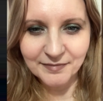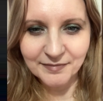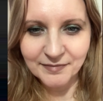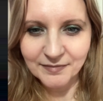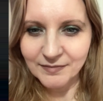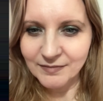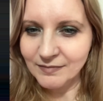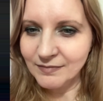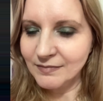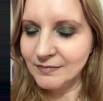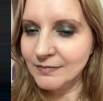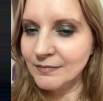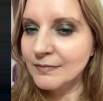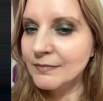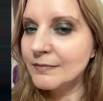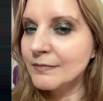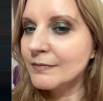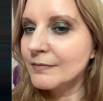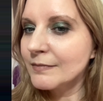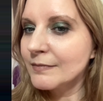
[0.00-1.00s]
And then
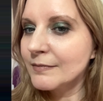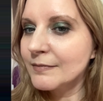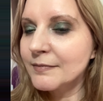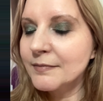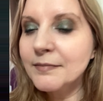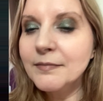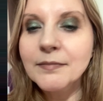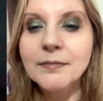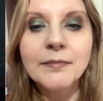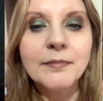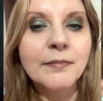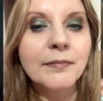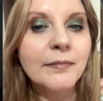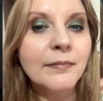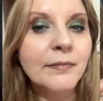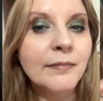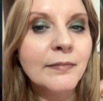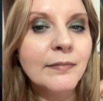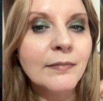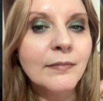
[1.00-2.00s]
I had
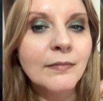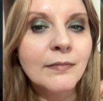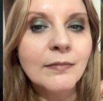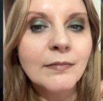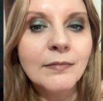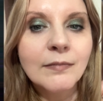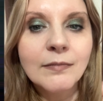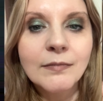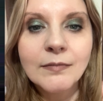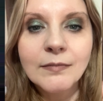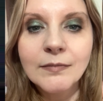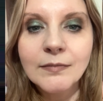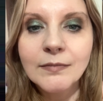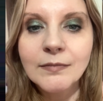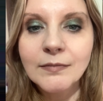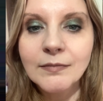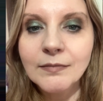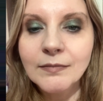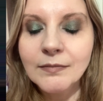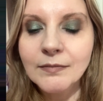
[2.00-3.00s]
Flare to
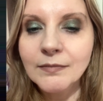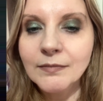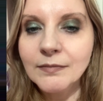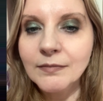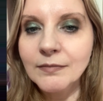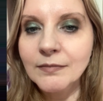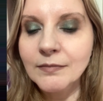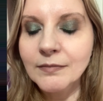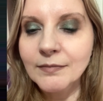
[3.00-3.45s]
smoke out,